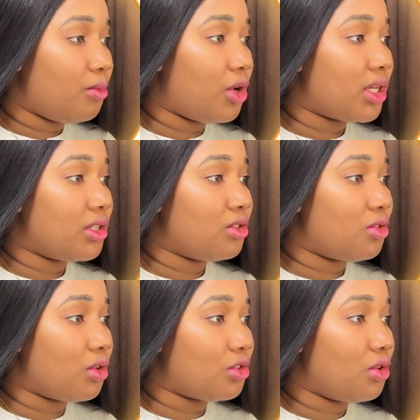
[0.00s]
breaking
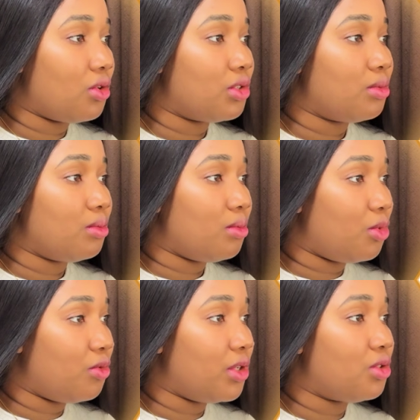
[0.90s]
structures,
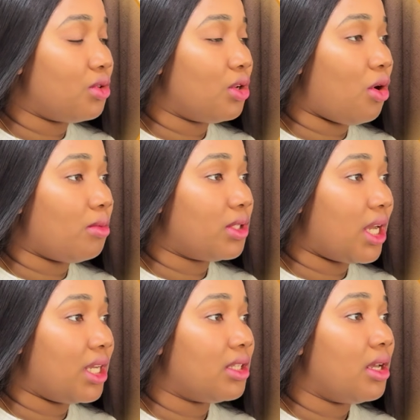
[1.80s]
moving to the
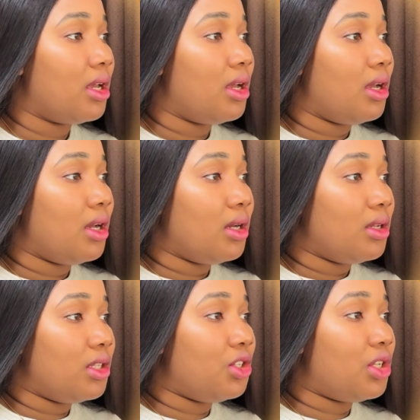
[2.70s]
upside,
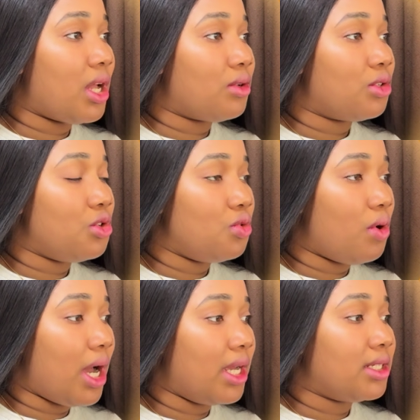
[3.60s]
dishing out
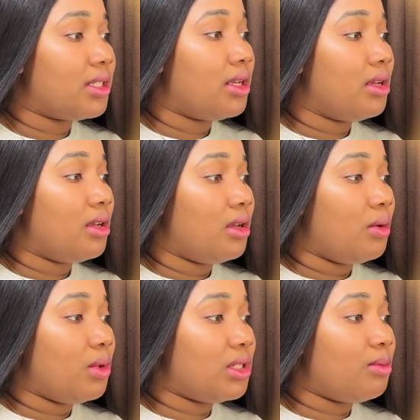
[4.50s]
new highs,
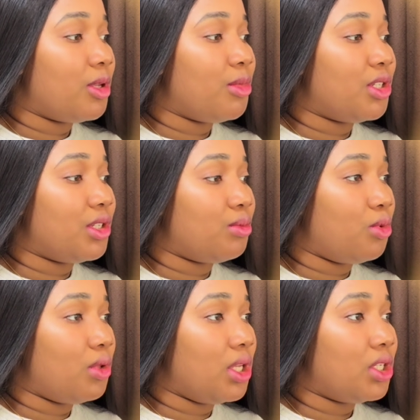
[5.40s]
which simply means it's
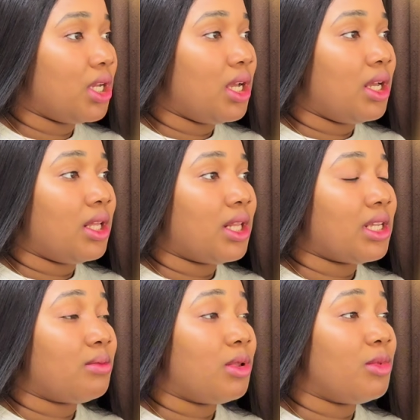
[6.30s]
bullish,
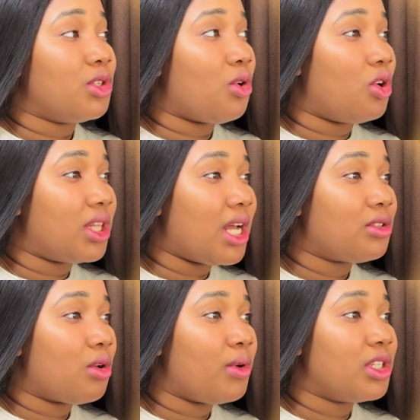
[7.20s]
that simply means on
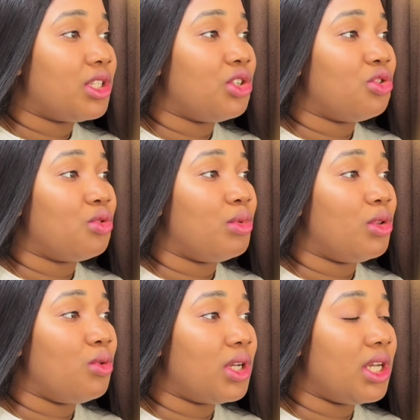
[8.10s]
that currency you should
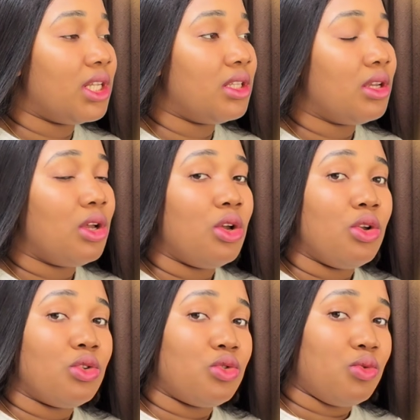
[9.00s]
be looking
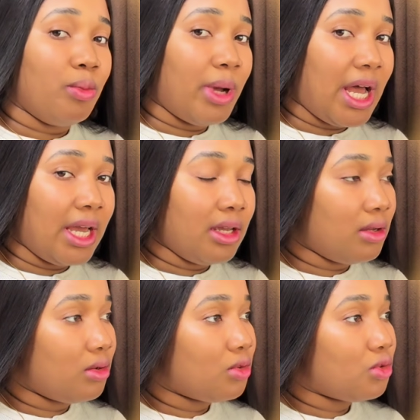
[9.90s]
to
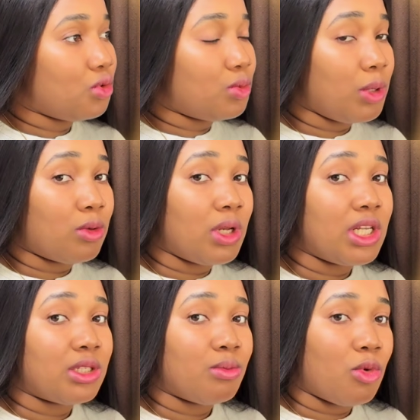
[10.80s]
buy, to
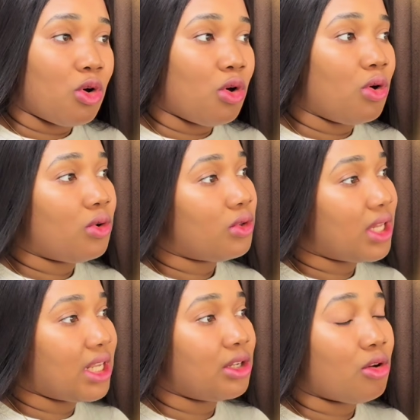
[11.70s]
speculate more
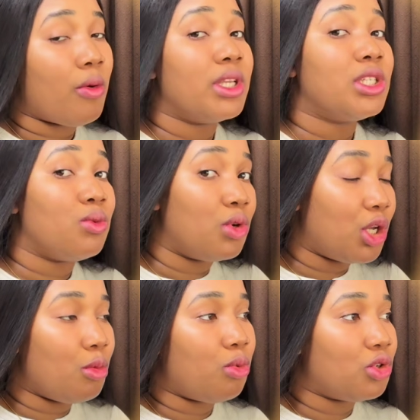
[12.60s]
that the currency will
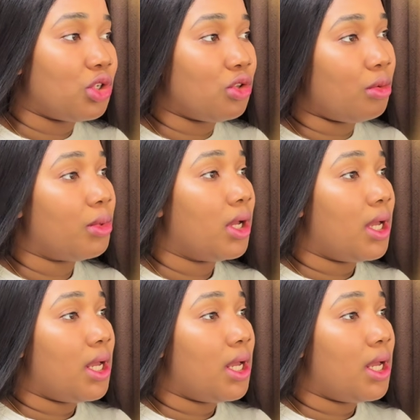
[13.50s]
keep pushing up.